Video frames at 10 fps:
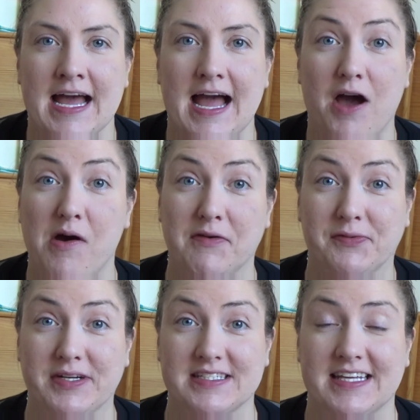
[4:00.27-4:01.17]

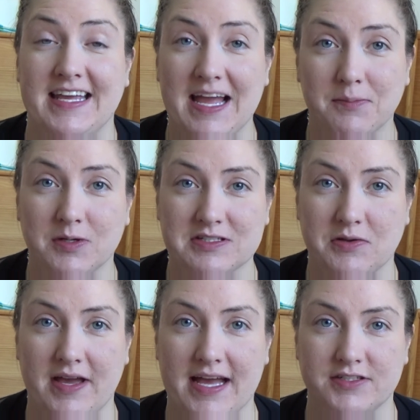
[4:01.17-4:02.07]
However, it's a gamble, so
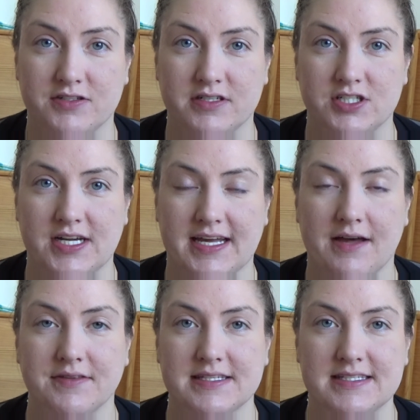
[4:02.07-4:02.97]
I asked her to check
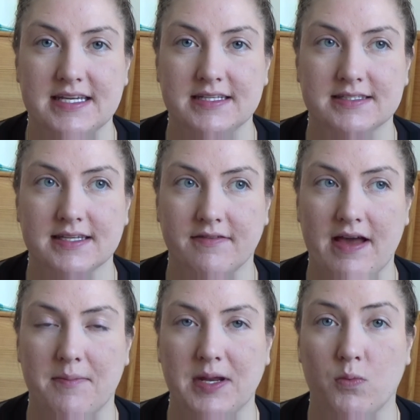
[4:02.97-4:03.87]
out the seats of
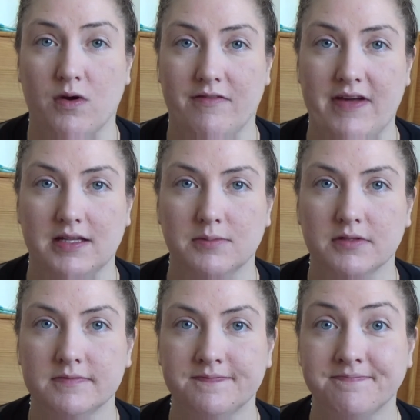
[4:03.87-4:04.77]
how many were
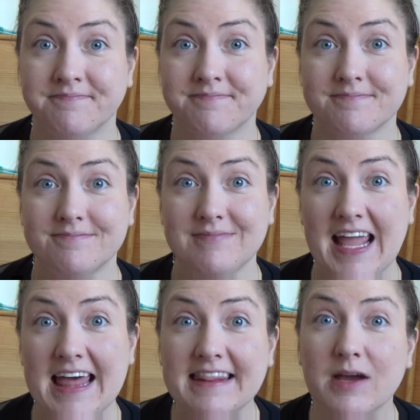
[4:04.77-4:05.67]
available,
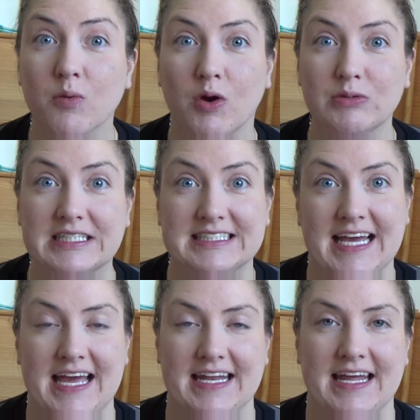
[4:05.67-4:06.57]
and there were only
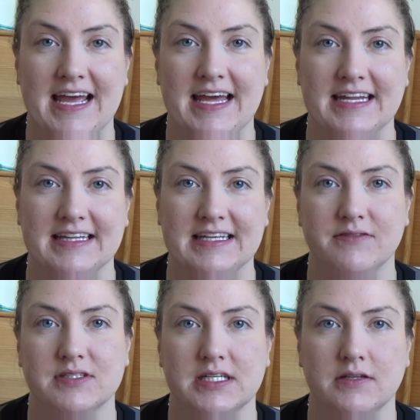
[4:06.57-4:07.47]
10, and it
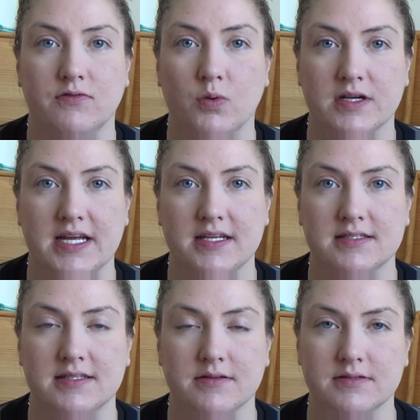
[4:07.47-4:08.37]
leaves in 4 days.
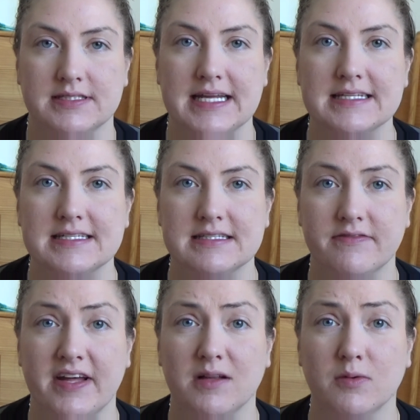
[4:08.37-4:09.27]
There's 10 seats
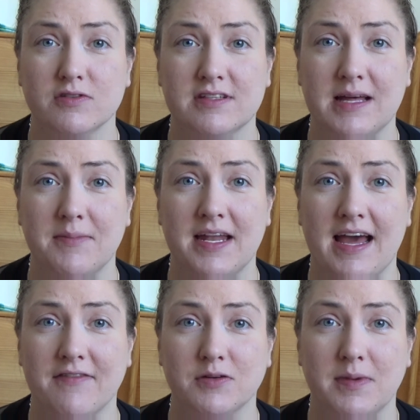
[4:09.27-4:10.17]
available, so that meant
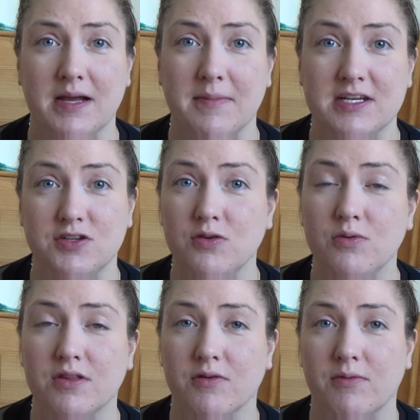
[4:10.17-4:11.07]
after buying my
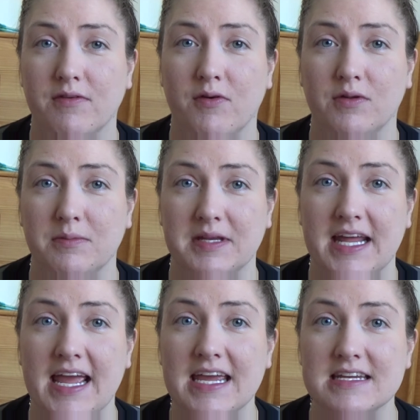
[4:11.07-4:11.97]
2, there would have only been
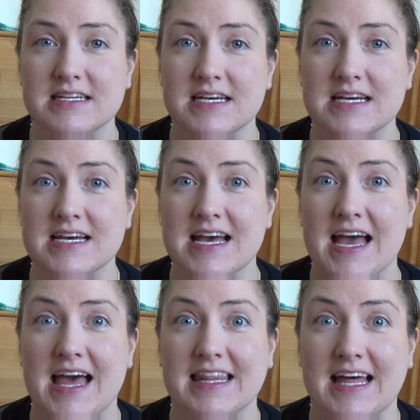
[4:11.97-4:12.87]
8,
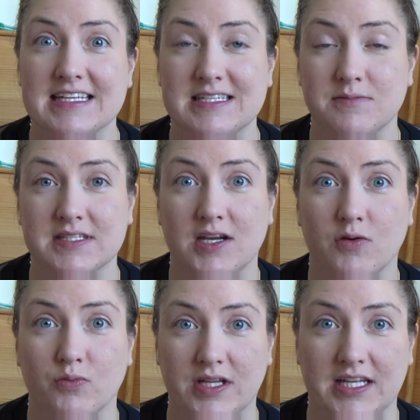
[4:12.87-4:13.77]
and that seems like a
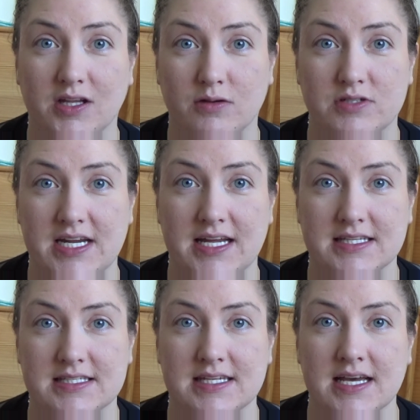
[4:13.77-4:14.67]
really low
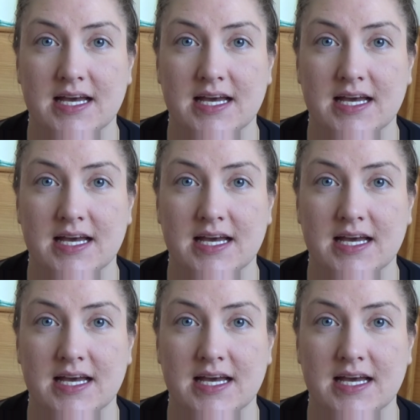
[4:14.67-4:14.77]
chance.